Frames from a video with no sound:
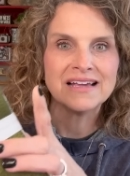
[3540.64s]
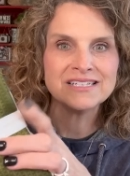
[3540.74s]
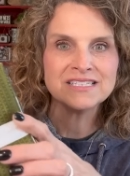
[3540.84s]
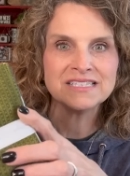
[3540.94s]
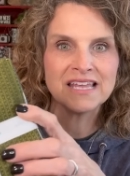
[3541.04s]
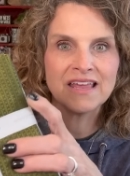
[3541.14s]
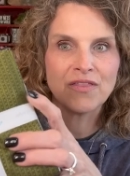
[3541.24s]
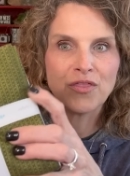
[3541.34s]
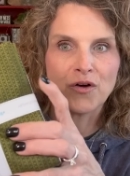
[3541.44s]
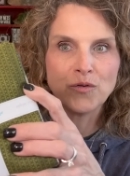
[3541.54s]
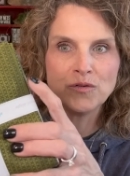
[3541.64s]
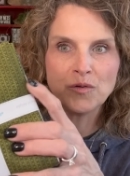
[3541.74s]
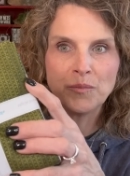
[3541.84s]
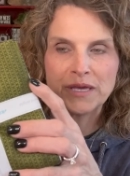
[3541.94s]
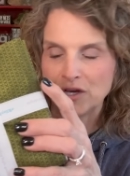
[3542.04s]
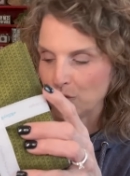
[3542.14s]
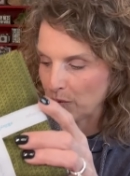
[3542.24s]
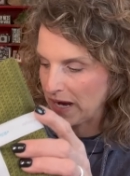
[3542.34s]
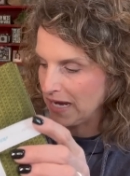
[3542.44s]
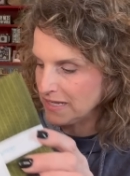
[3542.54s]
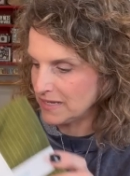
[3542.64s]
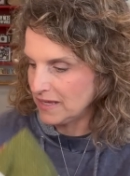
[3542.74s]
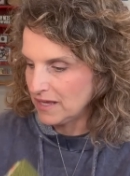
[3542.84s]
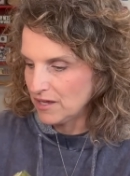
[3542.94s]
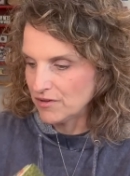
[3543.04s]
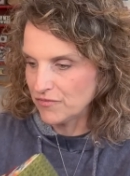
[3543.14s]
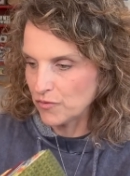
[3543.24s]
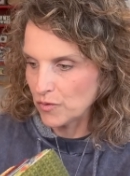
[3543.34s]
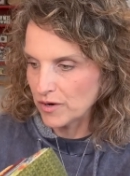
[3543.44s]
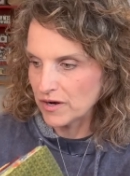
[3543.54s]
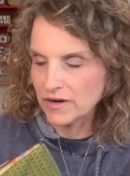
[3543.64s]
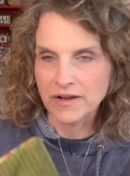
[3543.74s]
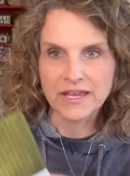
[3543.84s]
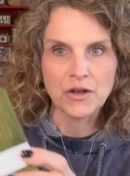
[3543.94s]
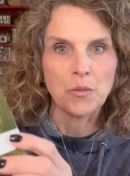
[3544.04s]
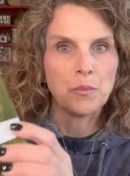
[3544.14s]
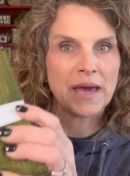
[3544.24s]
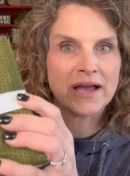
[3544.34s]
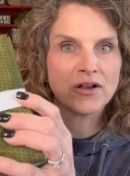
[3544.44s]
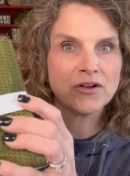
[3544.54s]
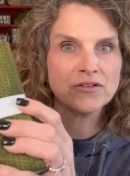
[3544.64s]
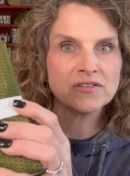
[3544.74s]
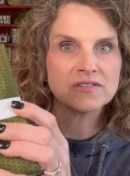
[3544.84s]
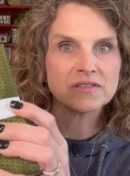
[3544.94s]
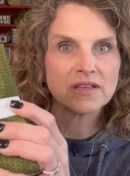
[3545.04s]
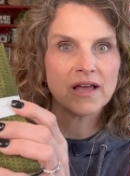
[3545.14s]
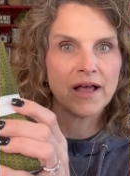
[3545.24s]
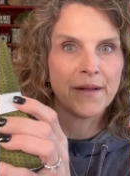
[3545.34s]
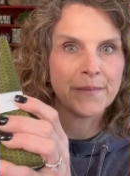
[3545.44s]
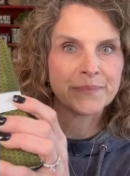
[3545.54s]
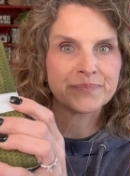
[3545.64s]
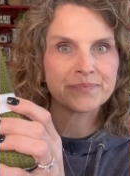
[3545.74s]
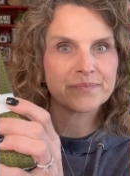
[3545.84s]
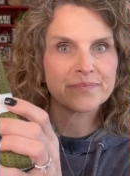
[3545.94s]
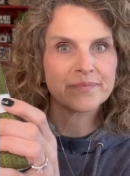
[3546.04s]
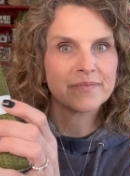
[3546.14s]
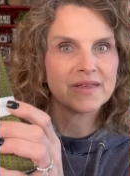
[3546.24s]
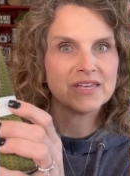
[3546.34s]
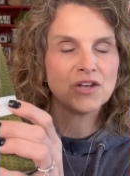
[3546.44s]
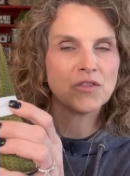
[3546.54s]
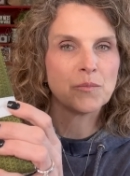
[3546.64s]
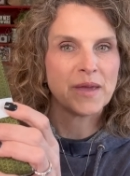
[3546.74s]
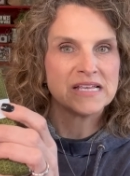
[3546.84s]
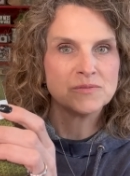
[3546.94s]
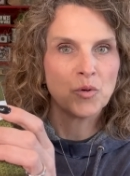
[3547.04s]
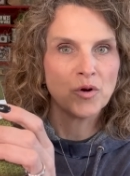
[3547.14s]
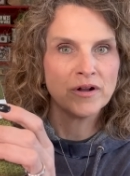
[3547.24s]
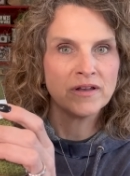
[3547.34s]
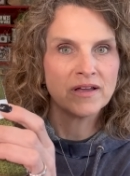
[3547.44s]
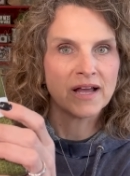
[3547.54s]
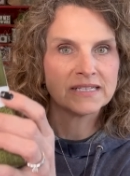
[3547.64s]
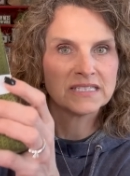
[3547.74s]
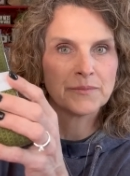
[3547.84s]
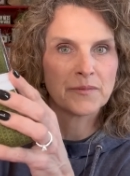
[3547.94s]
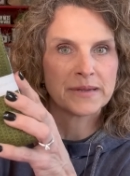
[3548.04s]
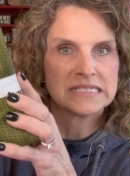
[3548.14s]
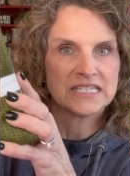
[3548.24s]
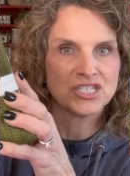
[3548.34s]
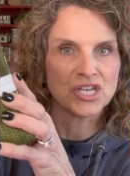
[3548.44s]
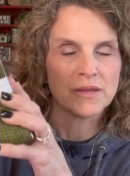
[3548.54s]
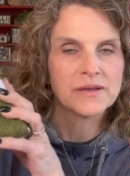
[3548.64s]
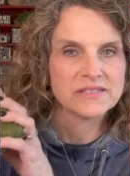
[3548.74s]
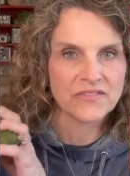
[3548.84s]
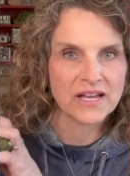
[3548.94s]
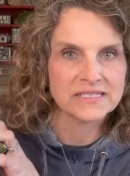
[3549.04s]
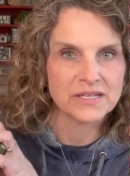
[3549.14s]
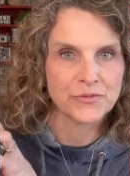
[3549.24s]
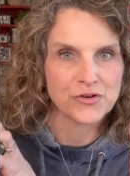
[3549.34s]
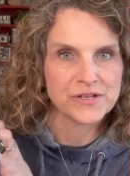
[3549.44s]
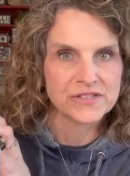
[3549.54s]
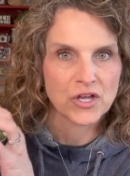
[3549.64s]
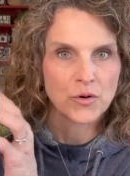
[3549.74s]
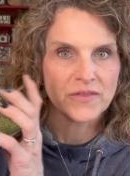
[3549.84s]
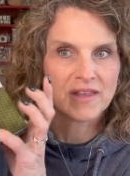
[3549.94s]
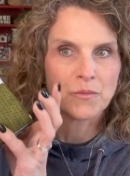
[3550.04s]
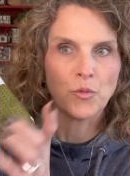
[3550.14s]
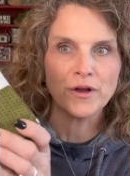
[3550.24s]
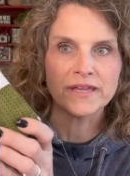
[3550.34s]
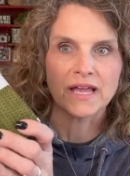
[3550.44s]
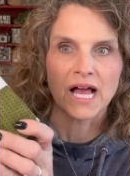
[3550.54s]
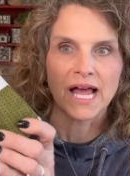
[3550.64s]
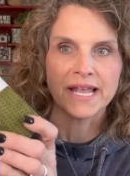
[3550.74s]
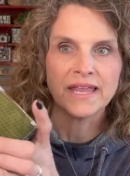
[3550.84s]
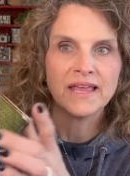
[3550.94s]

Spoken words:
just think those will be great for, you know, backers, you know, the baseboard on some of my stitching, because I've got some Teresa Koget that I'm working on,